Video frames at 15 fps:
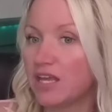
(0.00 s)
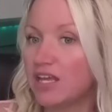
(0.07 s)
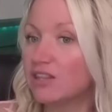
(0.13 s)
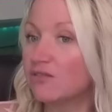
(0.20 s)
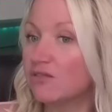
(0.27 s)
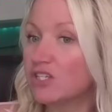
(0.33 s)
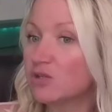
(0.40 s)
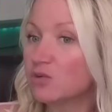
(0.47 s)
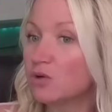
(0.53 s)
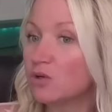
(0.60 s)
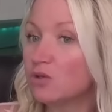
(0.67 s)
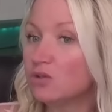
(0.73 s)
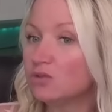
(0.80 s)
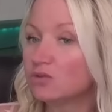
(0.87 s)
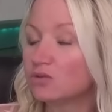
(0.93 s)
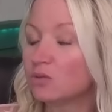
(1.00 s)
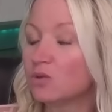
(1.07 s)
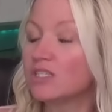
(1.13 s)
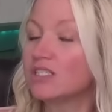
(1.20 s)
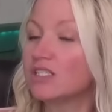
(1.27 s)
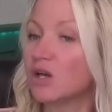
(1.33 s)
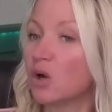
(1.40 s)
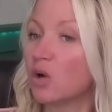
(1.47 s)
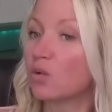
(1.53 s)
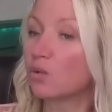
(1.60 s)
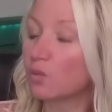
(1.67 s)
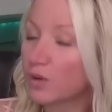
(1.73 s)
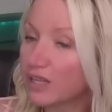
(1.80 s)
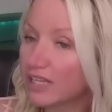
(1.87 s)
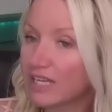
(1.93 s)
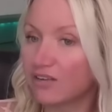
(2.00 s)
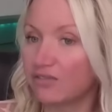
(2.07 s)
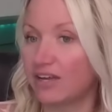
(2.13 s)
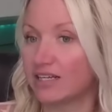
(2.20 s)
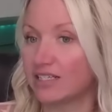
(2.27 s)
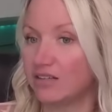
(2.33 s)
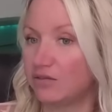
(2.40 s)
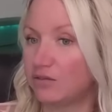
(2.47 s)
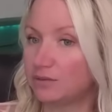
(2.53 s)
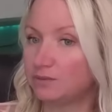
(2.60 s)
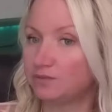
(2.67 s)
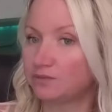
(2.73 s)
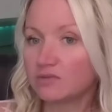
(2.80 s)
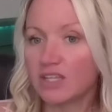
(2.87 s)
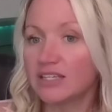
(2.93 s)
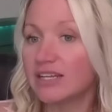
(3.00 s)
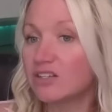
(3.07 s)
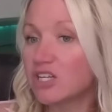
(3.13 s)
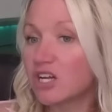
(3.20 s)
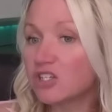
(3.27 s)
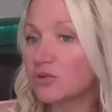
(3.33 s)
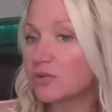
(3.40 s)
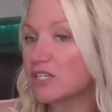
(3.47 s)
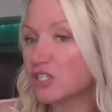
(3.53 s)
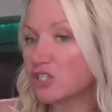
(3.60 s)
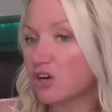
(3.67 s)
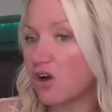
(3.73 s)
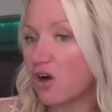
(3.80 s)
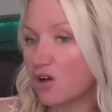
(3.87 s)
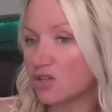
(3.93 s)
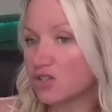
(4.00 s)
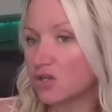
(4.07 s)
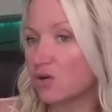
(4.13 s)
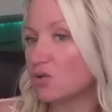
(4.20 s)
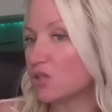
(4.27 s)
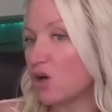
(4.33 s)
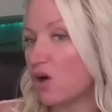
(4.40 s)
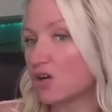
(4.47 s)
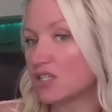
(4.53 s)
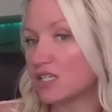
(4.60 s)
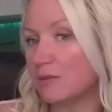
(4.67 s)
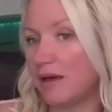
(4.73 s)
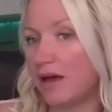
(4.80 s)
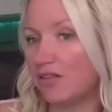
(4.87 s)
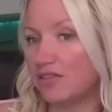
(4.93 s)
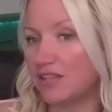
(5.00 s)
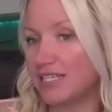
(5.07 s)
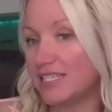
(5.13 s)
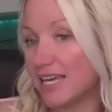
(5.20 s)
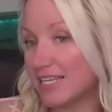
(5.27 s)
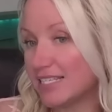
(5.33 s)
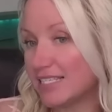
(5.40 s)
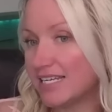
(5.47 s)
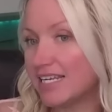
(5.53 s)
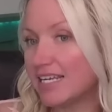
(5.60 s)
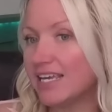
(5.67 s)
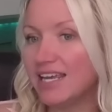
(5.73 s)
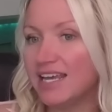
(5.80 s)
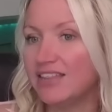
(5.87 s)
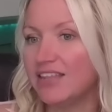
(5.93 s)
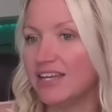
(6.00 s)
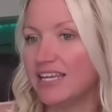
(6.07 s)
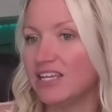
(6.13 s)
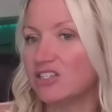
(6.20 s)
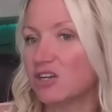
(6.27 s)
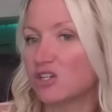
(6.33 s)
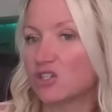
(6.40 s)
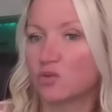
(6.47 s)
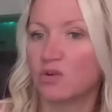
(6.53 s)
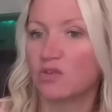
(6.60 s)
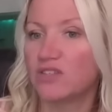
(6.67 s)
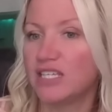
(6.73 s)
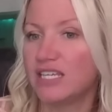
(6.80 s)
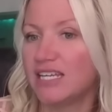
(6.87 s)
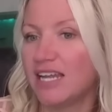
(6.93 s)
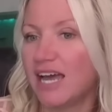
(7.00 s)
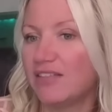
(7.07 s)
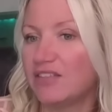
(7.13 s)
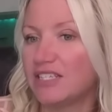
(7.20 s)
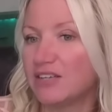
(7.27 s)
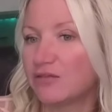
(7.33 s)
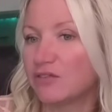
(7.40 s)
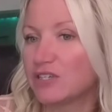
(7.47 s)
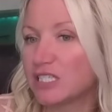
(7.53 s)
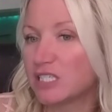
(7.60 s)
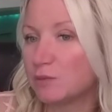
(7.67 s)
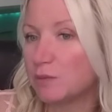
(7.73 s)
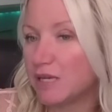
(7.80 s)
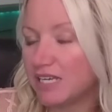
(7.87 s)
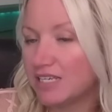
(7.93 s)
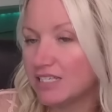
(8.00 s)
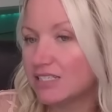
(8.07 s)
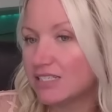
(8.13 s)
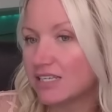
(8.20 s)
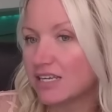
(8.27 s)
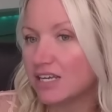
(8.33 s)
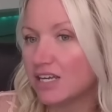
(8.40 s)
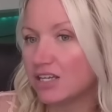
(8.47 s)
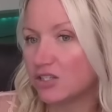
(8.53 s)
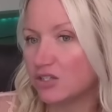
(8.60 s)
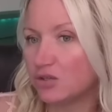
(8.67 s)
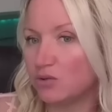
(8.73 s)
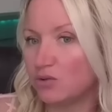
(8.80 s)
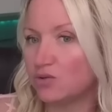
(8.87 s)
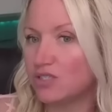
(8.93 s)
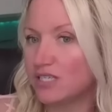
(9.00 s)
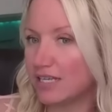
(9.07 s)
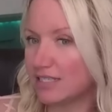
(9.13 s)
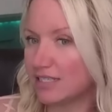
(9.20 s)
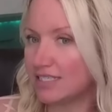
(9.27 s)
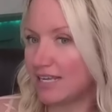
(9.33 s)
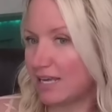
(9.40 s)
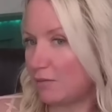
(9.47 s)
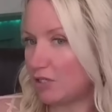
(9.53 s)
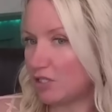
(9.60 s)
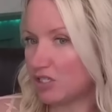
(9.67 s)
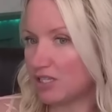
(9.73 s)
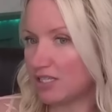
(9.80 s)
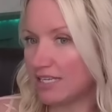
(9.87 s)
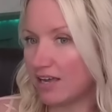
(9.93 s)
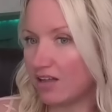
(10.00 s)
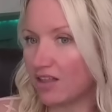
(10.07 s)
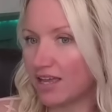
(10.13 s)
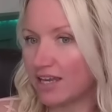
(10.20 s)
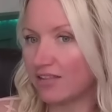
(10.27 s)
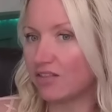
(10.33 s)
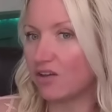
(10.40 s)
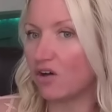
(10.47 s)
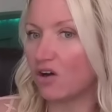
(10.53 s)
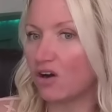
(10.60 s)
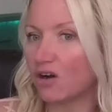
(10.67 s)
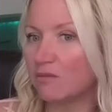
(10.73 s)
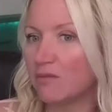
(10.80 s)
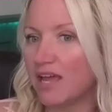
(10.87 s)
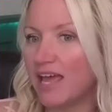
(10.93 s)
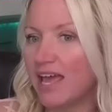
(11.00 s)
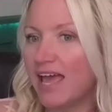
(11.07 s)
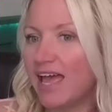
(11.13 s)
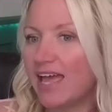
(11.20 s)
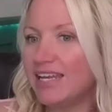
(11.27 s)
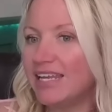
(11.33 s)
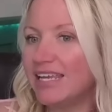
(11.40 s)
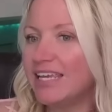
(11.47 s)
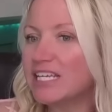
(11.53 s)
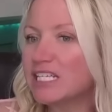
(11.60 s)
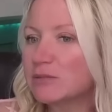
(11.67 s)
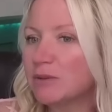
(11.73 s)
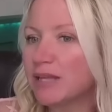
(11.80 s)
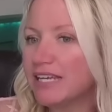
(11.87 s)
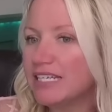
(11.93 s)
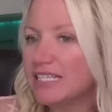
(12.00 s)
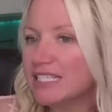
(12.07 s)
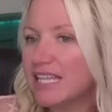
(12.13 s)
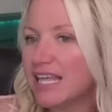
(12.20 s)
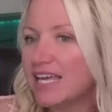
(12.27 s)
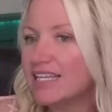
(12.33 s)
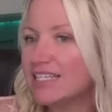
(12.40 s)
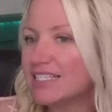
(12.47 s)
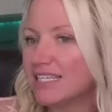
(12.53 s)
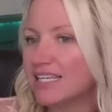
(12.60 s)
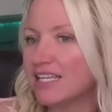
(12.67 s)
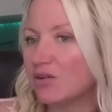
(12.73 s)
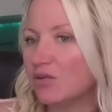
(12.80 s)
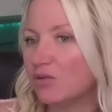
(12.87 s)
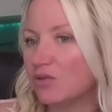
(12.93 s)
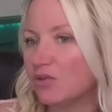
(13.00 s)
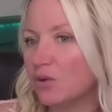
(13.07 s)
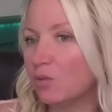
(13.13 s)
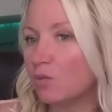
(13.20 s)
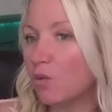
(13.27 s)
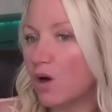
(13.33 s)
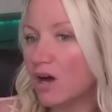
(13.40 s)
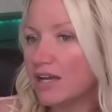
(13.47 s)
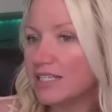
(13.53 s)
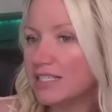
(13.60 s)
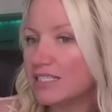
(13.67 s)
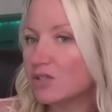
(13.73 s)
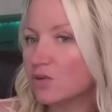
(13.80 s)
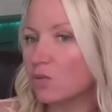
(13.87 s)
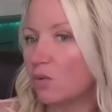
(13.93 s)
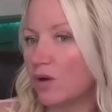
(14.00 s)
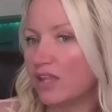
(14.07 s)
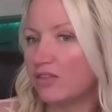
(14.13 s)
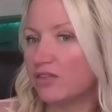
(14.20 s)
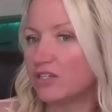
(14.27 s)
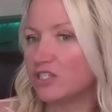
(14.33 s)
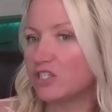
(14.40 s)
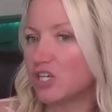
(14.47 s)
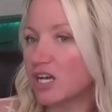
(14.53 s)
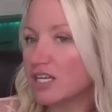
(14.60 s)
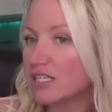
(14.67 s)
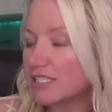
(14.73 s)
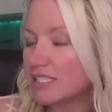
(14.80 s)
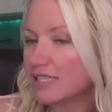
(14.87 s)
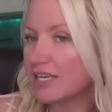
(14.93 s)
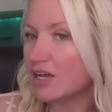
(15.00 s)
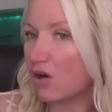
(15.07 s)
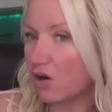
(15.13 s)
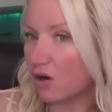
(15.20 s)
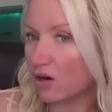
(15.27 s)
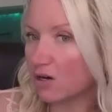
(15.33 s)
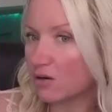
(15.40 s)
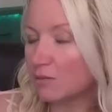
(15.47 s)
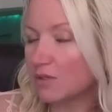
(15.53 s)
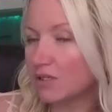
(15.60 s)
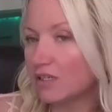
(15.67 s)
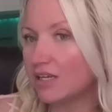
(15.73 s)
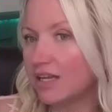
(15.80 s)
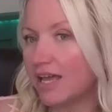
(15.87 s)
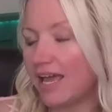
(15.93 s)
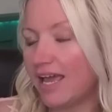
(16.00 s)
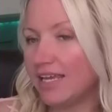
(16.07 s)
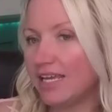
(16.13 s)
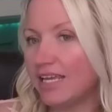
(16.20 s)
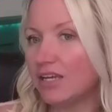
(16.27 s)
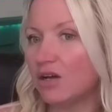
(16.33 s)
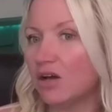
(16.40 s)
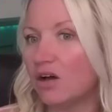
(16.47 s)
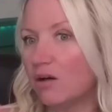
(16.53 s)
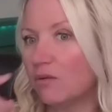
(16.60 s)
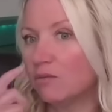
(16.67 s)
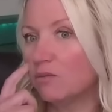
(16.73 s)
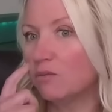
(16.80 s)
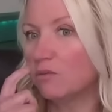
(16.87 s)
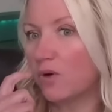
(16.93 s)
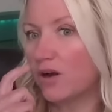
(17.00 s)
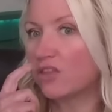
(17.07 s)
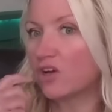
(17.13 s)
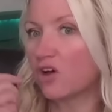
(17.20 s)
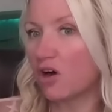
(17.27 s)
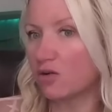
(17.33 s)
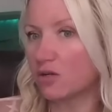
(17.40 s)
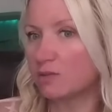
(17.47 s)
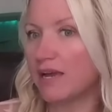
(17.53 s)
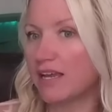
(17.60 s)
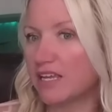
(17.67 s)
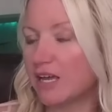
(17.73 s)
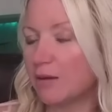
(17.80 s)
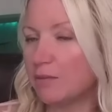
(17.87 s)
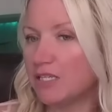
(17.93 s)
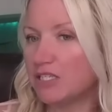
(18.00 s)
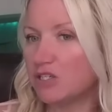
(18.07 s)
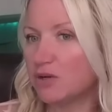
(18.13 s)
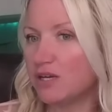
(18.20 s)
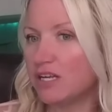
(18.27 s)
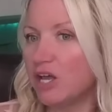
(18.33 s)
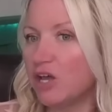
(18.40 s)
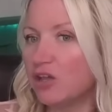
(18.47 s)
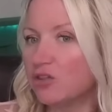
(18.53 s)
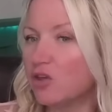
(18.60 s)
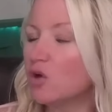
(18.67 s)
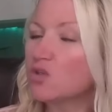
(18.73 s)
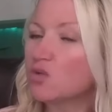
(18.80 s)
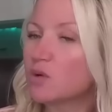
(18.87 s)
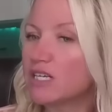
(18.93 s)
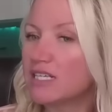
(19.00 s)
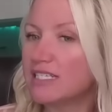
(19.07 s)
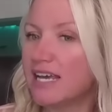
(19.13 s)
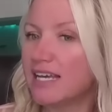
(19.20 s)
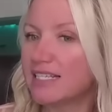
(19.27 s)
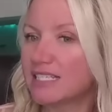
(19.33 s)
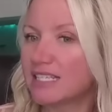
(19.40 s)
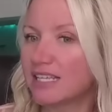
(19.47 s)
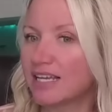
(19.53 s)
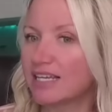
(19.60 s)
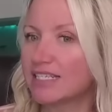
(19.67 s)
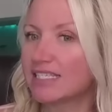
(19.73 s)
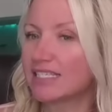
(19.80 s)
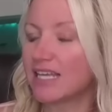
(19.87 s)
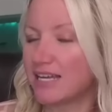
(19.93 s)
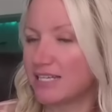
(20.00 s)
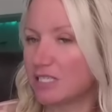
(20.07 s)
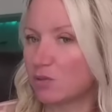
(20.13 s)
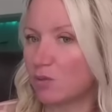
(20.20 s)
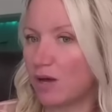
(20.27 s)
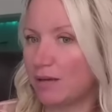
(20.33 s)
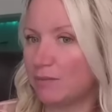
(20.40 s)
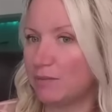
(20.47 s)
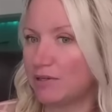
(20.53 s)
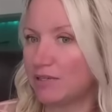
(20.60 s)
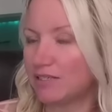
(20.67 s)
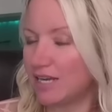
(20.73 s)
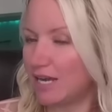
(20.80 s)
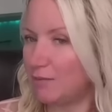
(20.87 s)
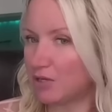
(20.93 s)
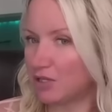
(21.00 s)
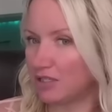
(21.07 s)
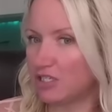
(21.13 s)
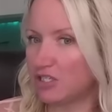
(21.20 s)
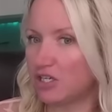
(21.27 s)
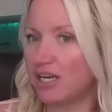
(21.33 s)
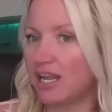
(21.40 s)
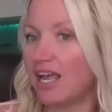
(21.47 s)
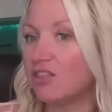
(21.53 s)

The visual was really effective. Now, Dr. Rentschler also talked about the testing that he and Dr. Wolf did at the different speeds to test the damage to the taillight and the arm. And he explained that the ones with just the arm hanging where the car was backing up into it, those were to test like a side swipe type collision.